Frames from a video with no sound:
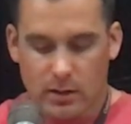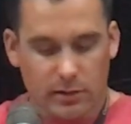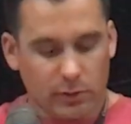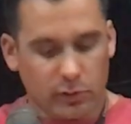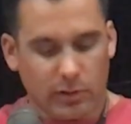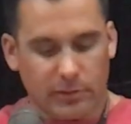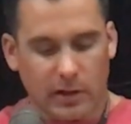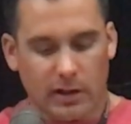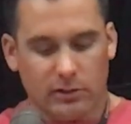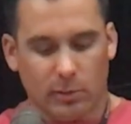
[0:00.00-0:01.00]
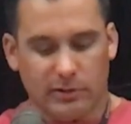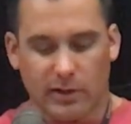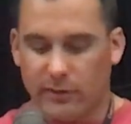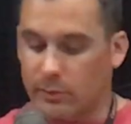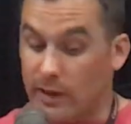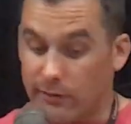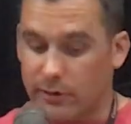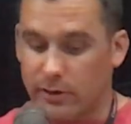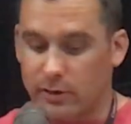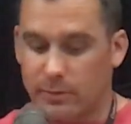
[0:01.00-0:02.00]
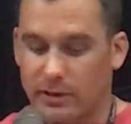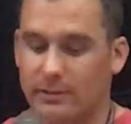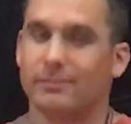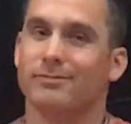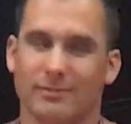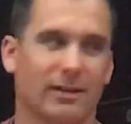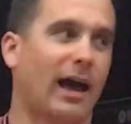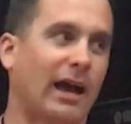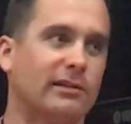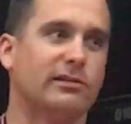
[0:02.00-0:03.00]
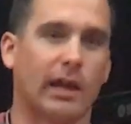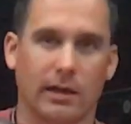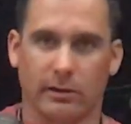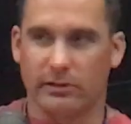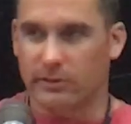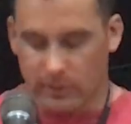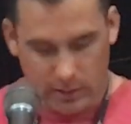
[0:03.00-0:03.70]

This was something that I told myself I would never do because I had standards.